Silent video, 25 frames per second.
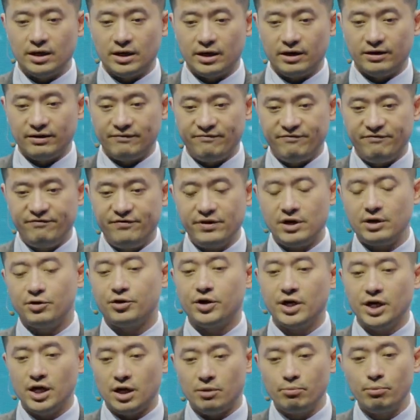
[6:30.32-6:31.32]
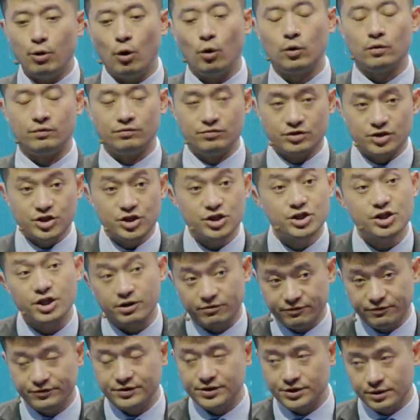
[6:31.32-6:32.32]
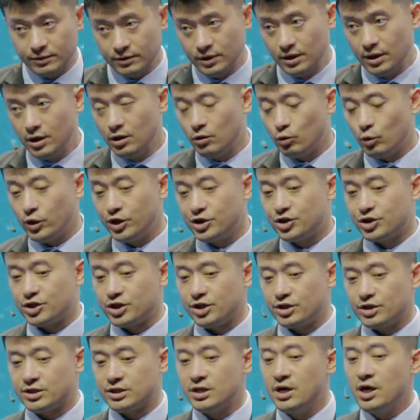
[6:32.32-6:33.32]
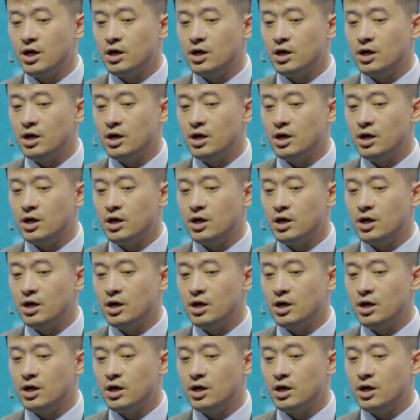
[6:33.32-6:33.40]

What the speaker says: a very important shift, which is